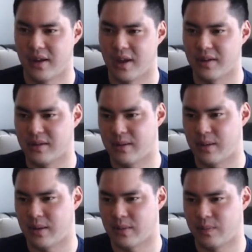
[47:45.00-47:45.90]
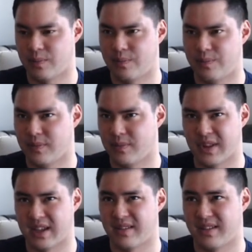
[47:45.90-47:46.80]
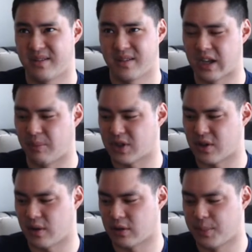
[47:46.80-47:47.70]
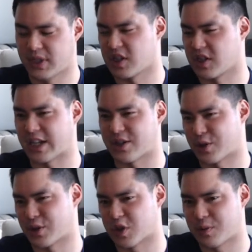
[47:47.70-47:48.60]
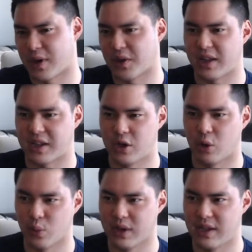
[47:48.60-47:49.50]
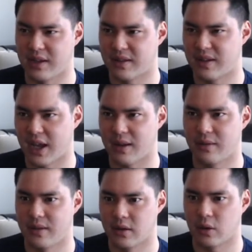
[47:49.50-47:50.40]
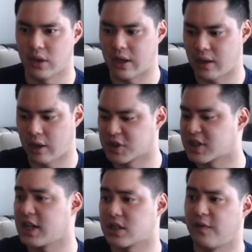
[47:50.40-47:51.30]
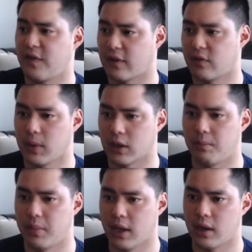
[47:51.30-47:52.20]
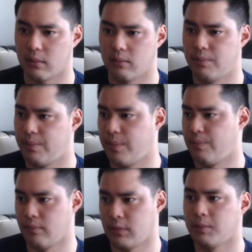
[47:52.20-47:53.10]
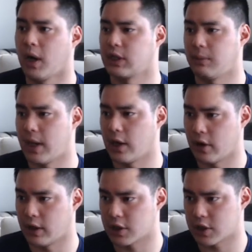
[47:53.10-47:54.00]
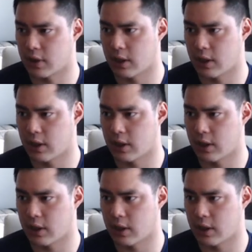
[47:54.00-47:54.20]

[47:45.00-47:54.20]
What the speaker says: And like the position sizes are so small that like you don't really get the outsized effect from like a big multi-bagger, I guess, right?